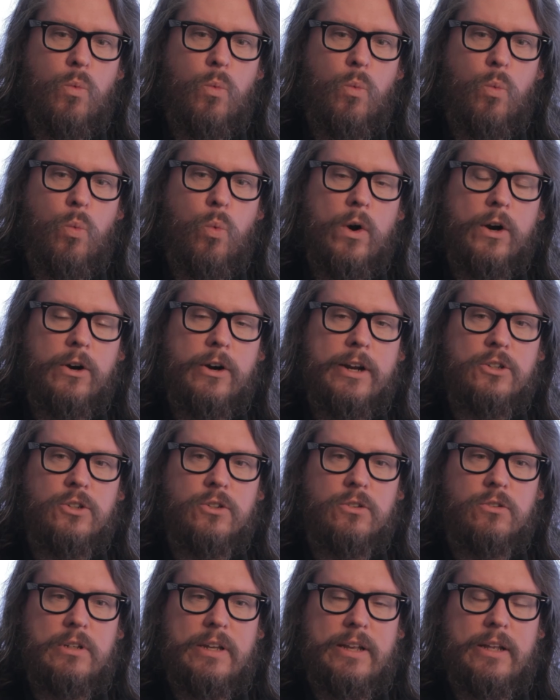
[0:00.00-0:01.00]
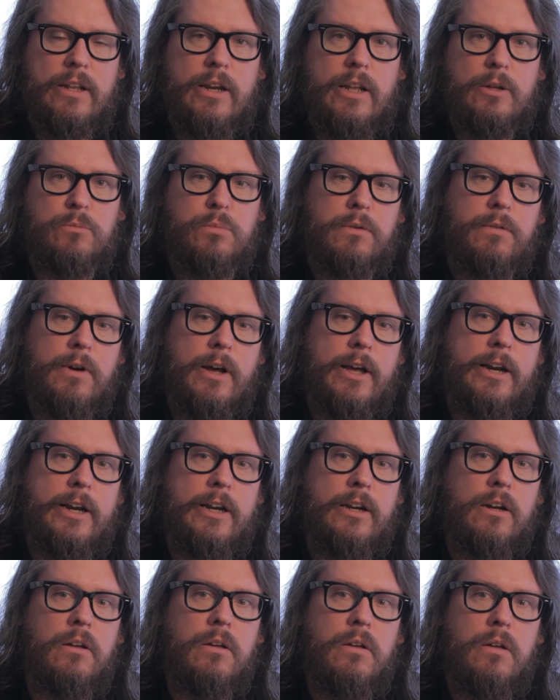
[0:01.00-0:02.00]
We're interested in
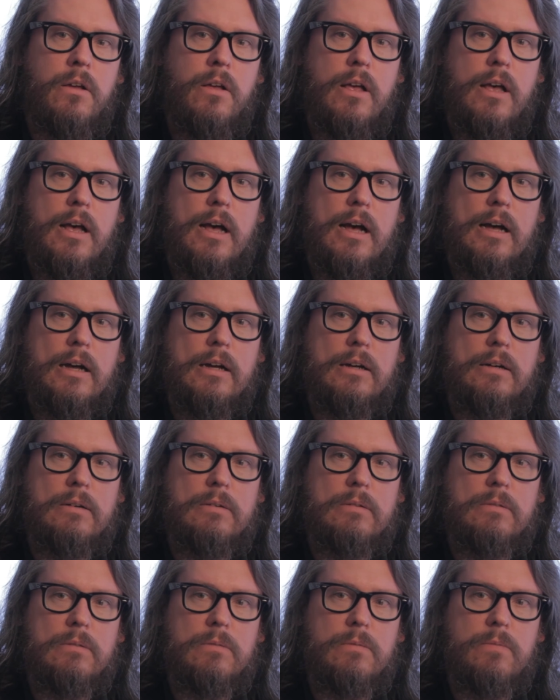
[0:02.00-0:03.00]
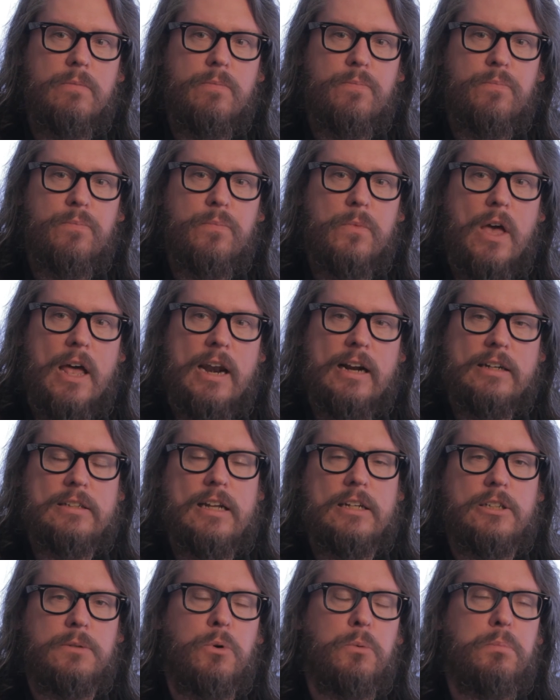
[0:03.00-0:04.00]
providing uh, an
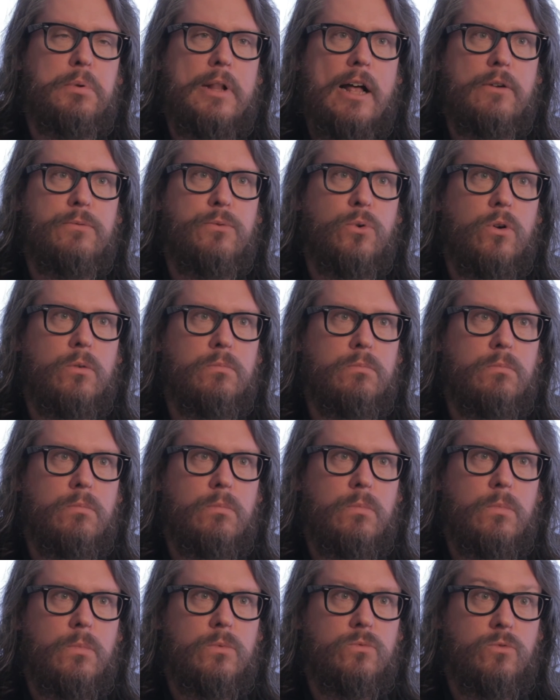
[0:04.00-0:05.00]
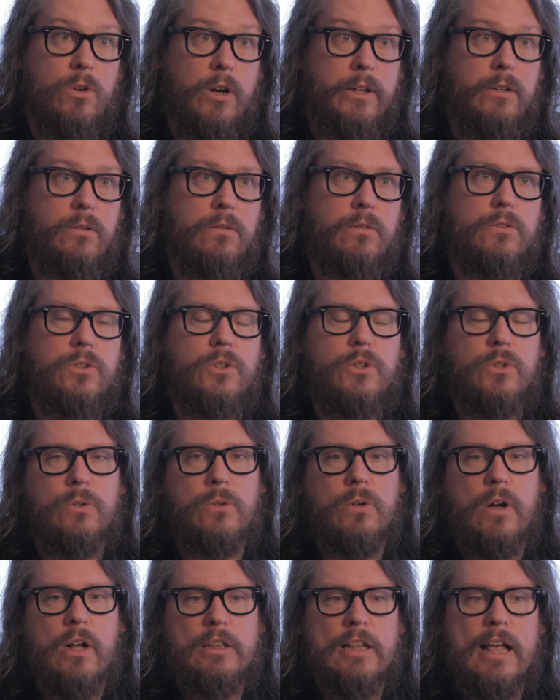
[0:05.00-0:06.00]
accessible platform, right,
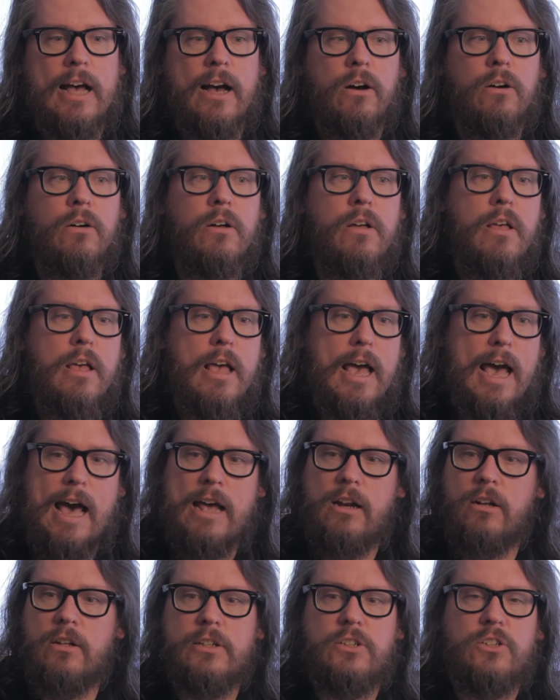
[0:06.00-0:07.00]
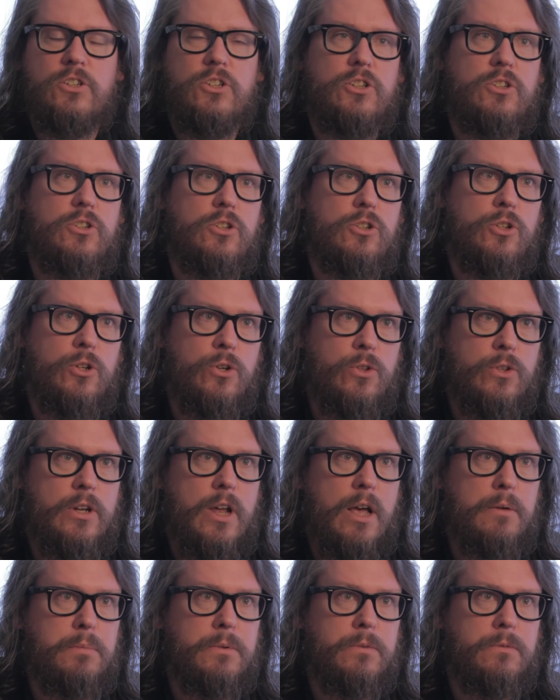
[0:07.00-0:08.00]
to allow analysts to do the
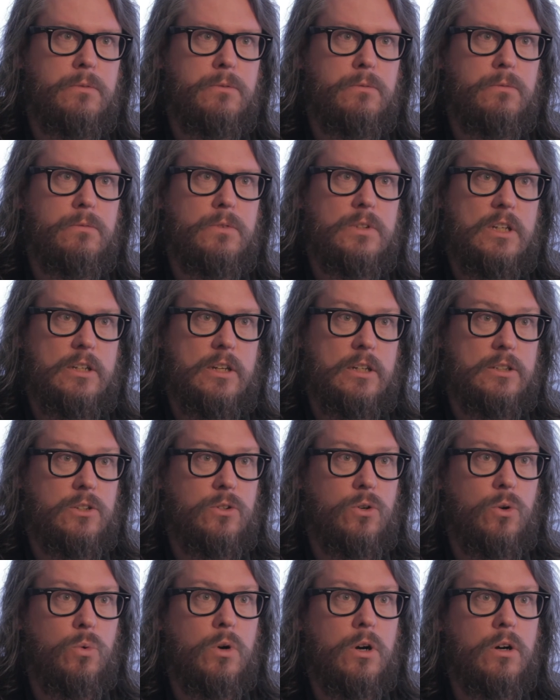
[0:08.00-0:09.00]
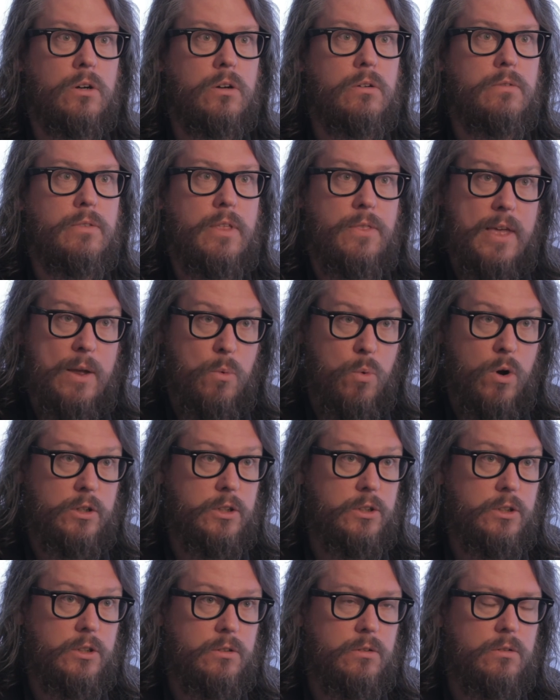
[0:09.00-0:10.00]
type of statistical work that they want
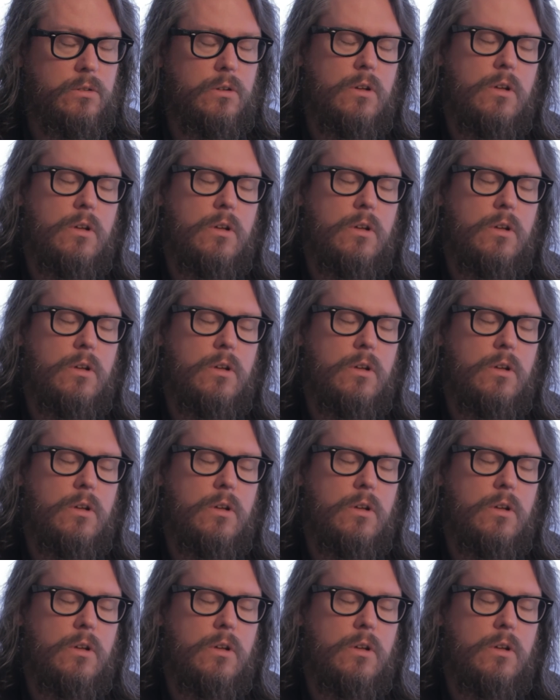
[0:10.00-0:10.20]
to do